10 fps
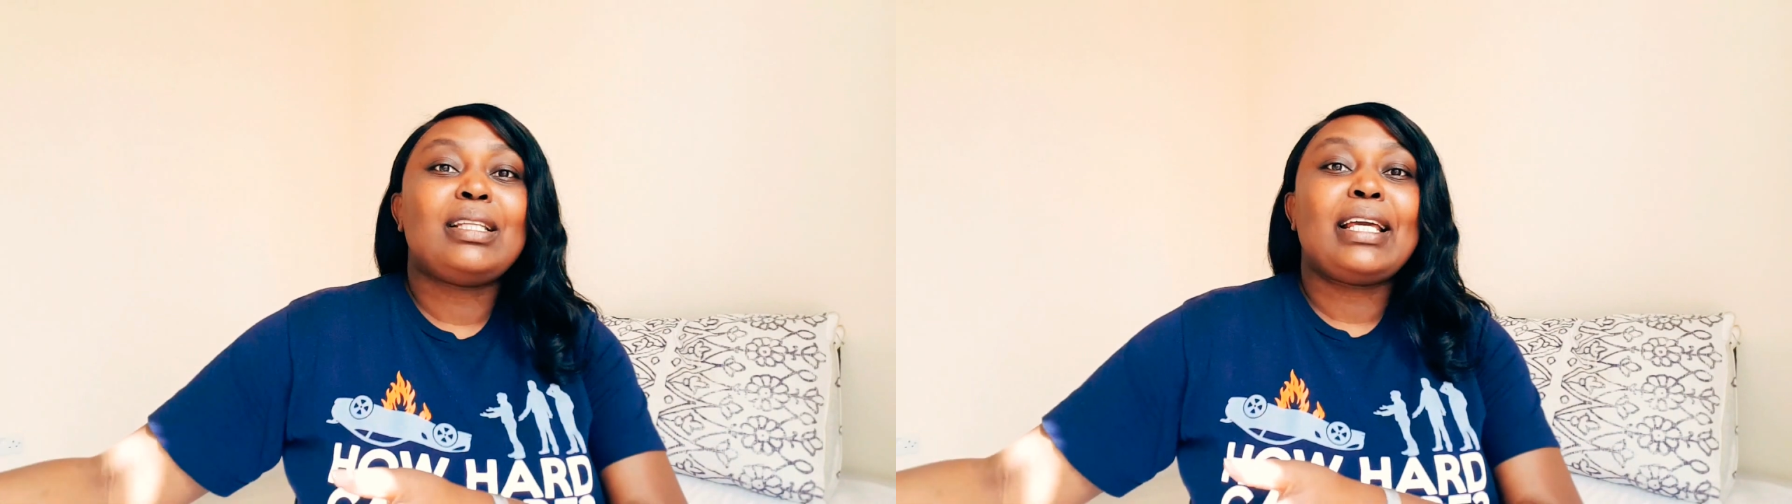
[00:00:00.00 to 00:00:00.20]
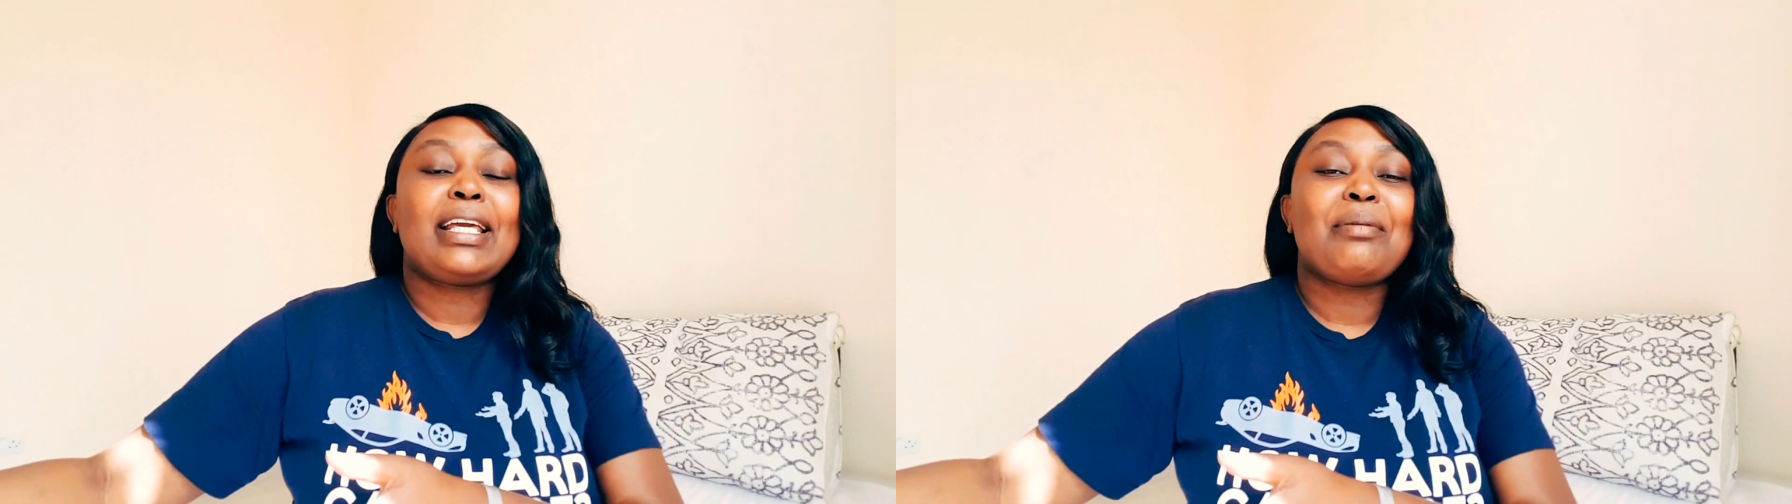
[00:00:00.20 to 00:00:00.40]

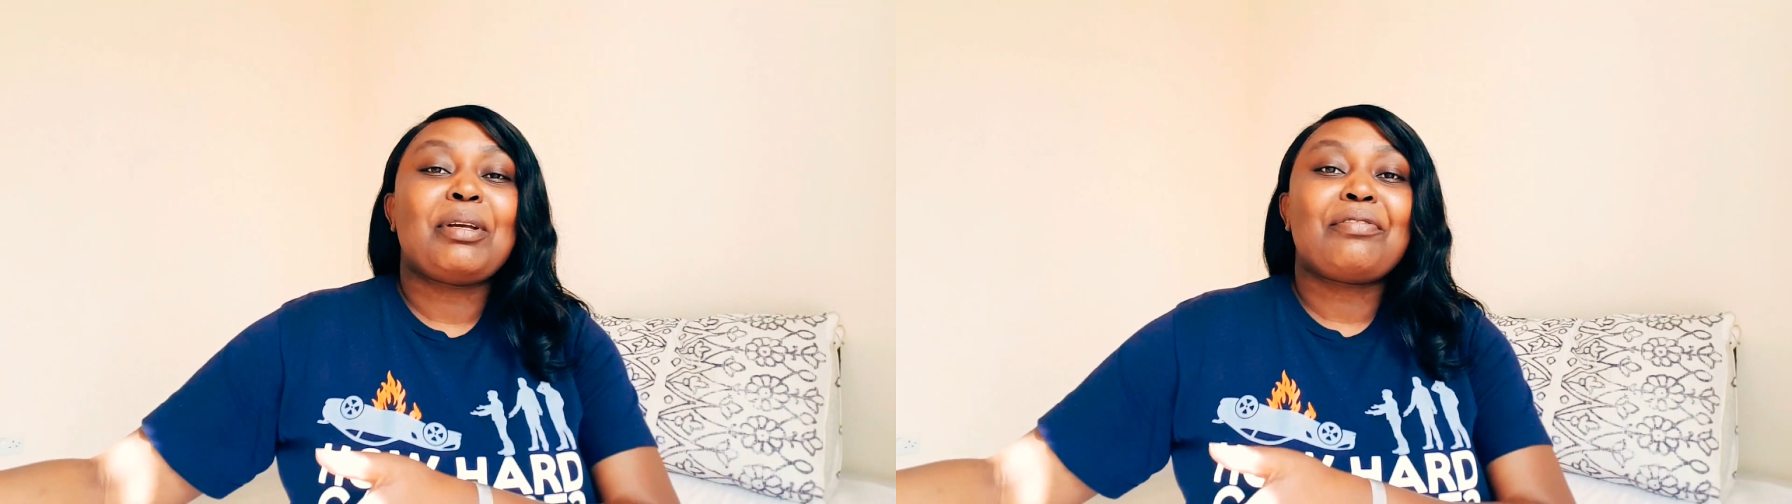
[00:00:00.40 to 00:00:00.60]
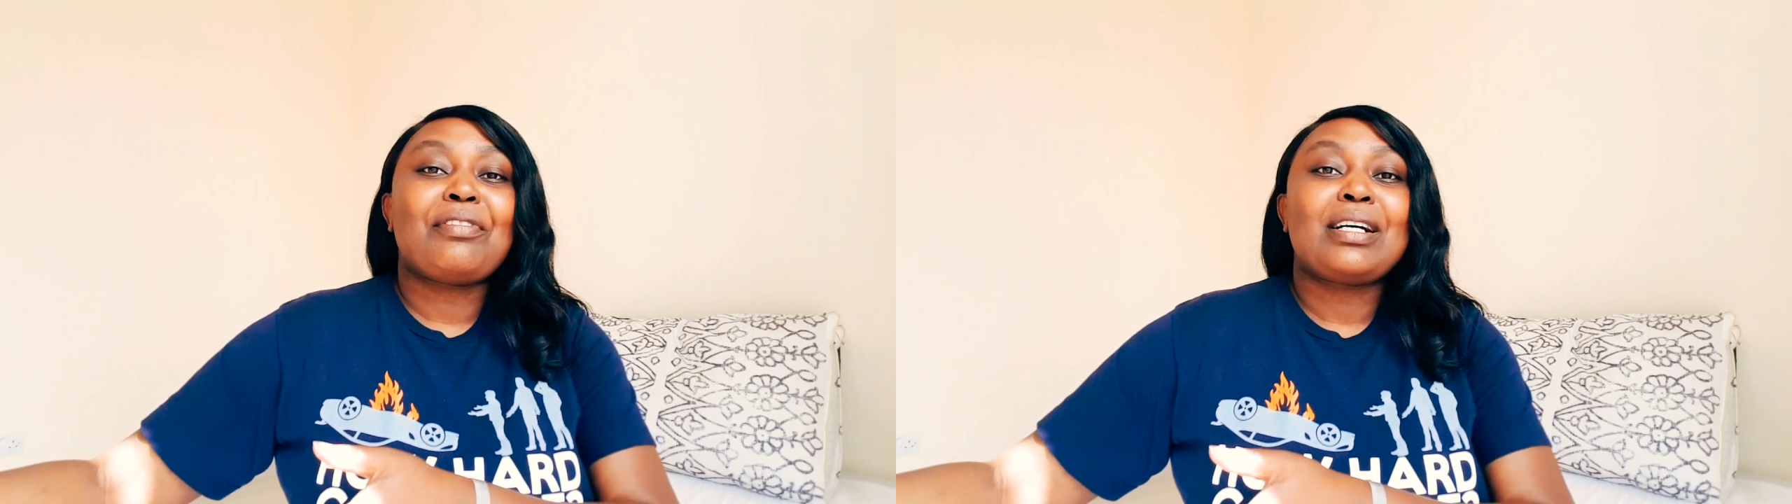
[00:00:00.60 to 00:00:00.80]
they
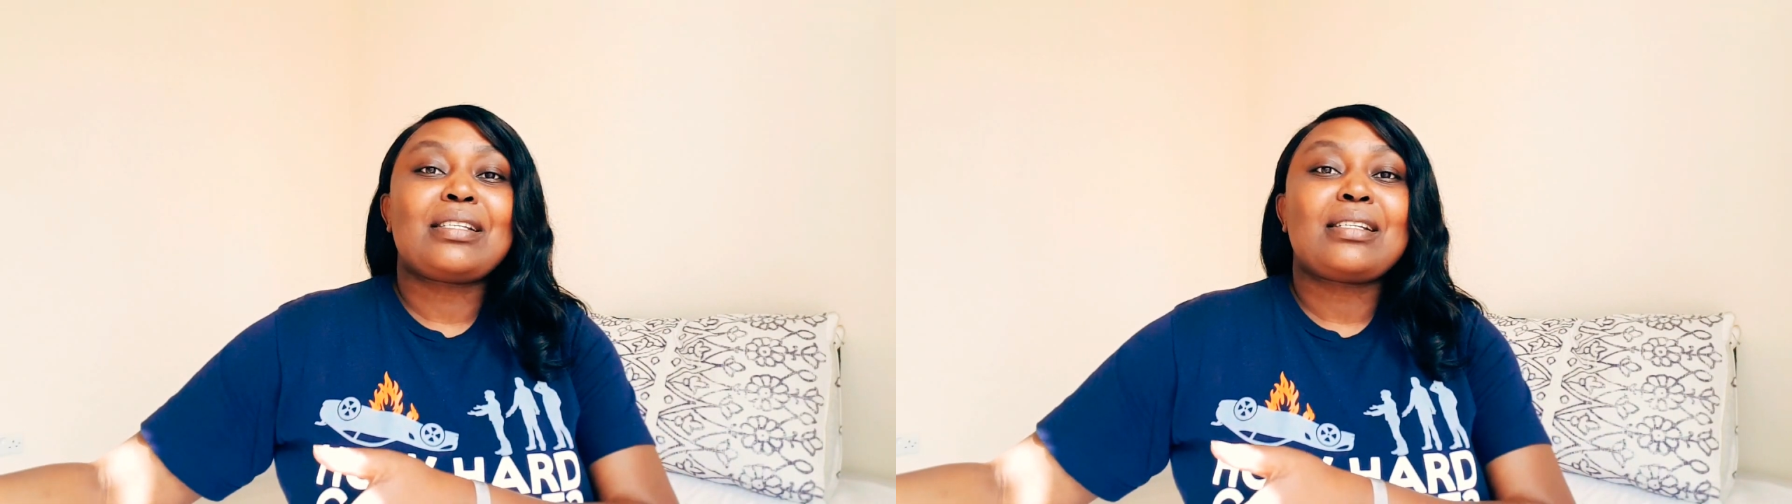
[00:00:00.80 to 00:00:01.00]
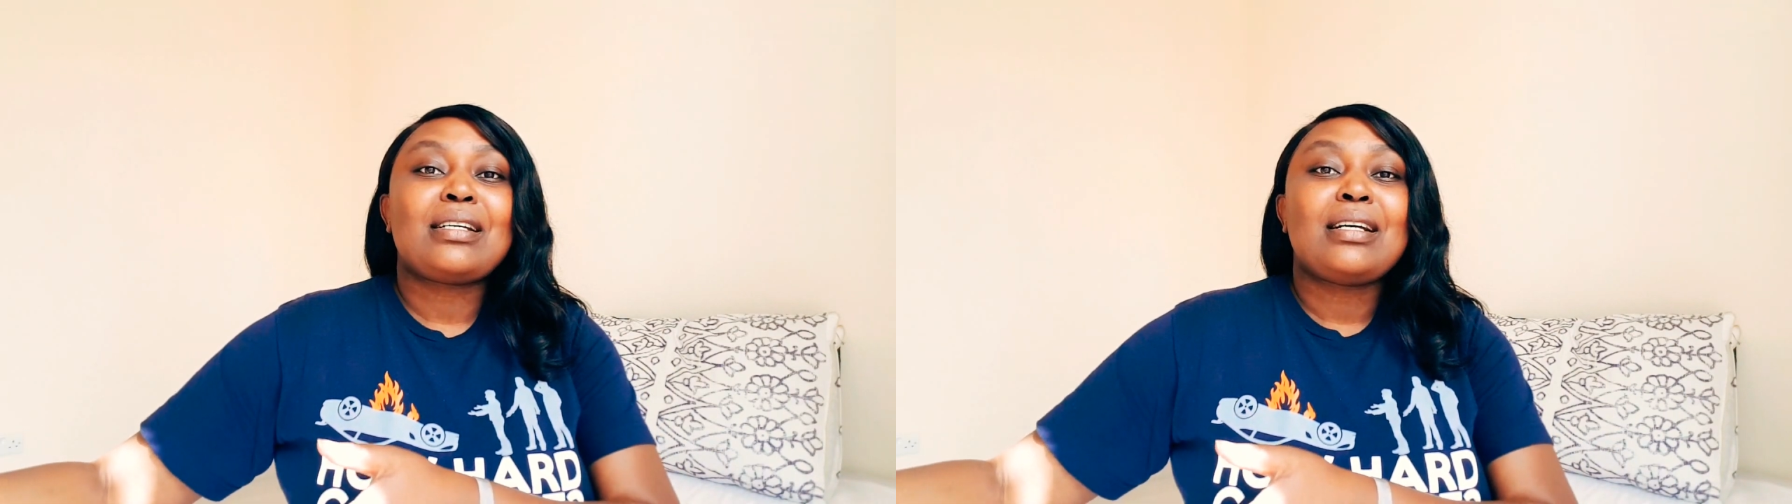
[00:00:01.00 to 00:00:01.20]
came in first.